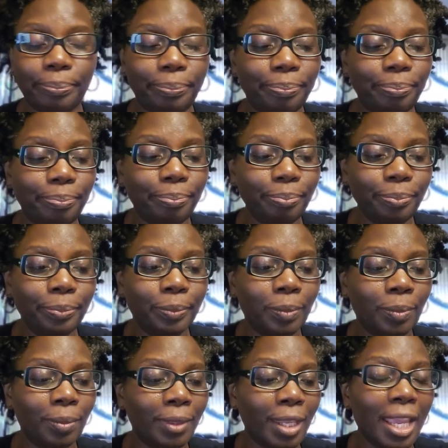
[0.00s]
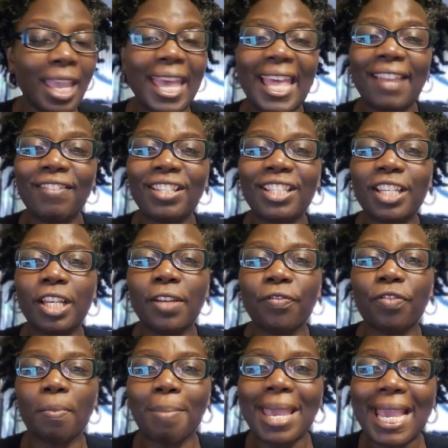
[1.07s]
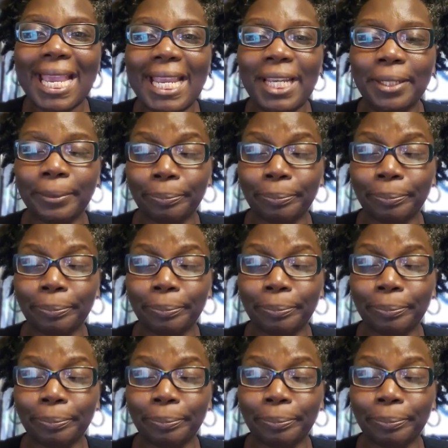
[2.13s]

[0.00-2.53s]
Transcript: And if it's good for me,